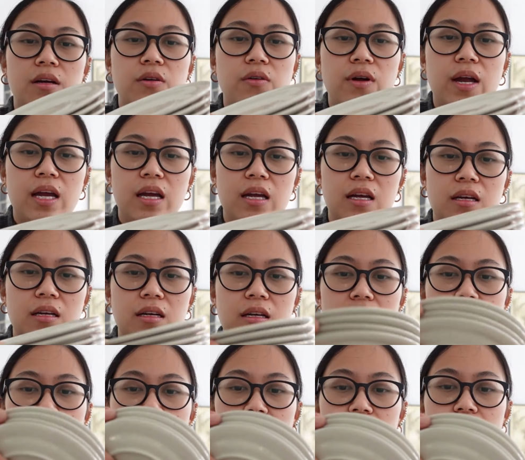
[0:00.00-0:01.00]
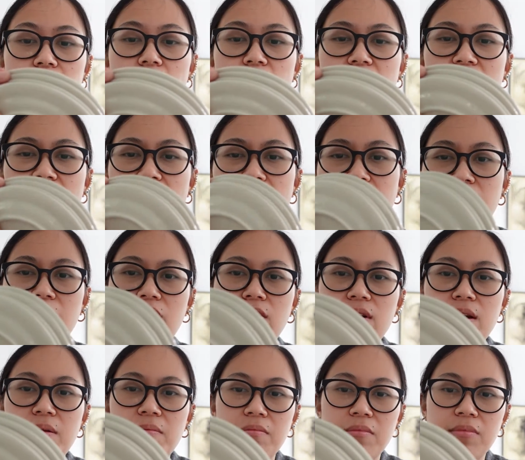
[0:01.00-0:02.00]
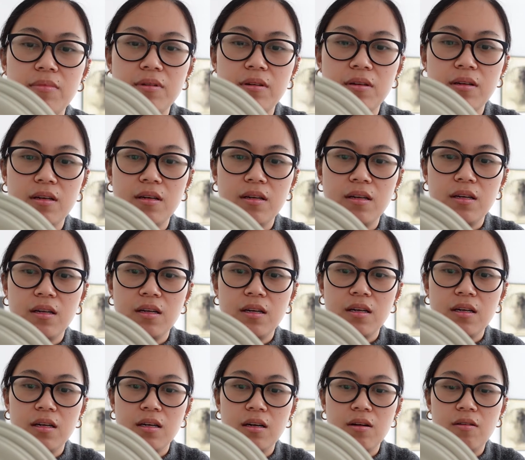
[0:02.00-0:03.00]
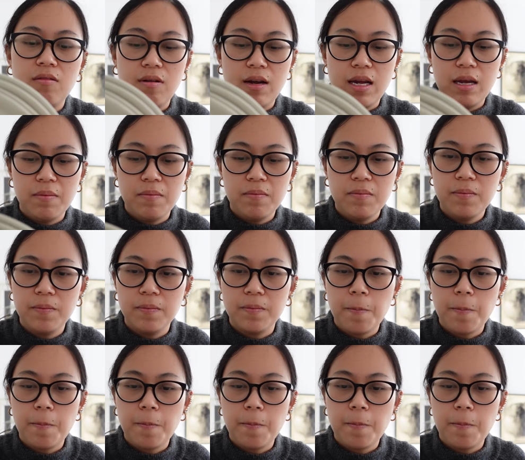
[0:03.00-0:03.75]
gray, more like cream gray.